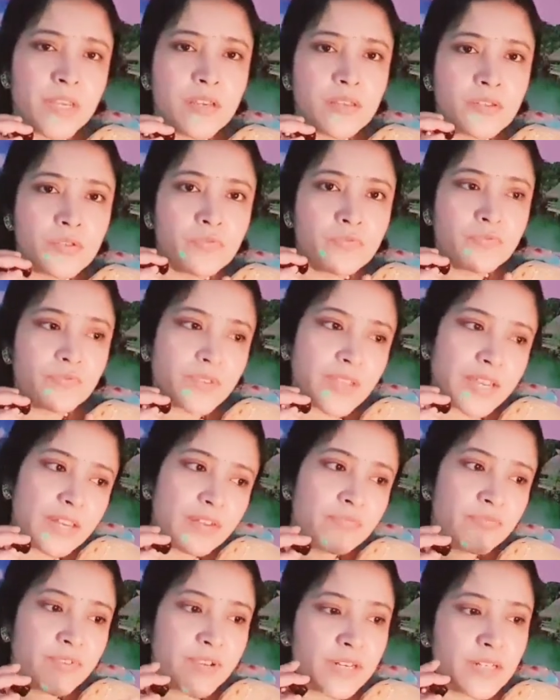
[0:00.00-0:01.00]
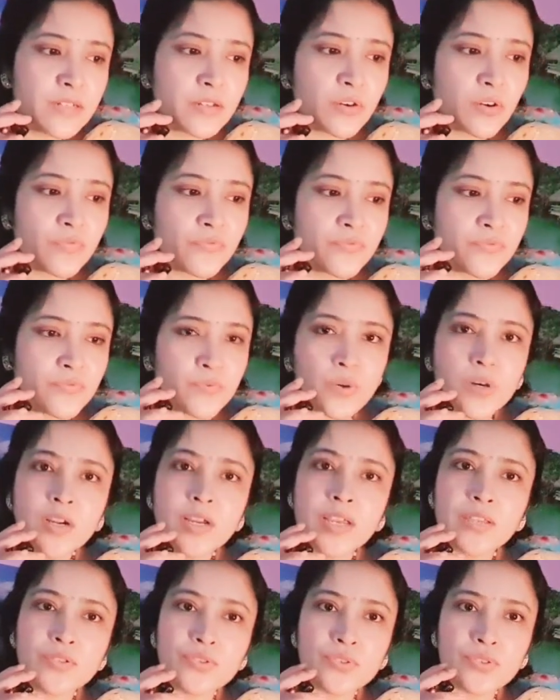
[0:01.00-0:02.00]
So any field of
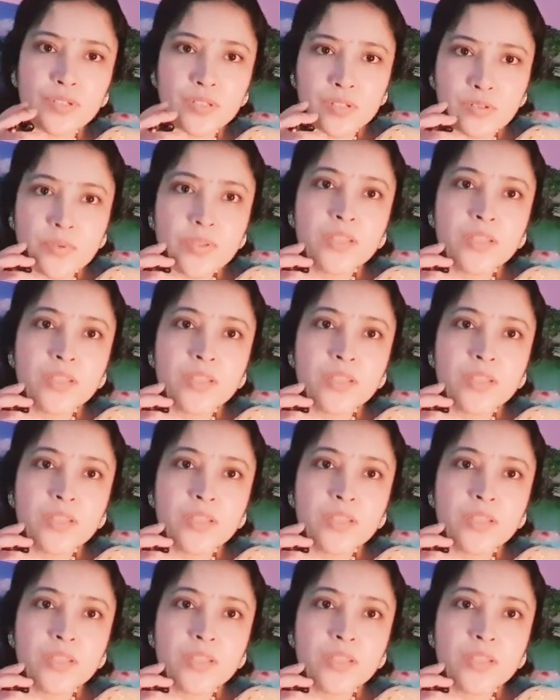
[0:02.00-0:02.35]
work associated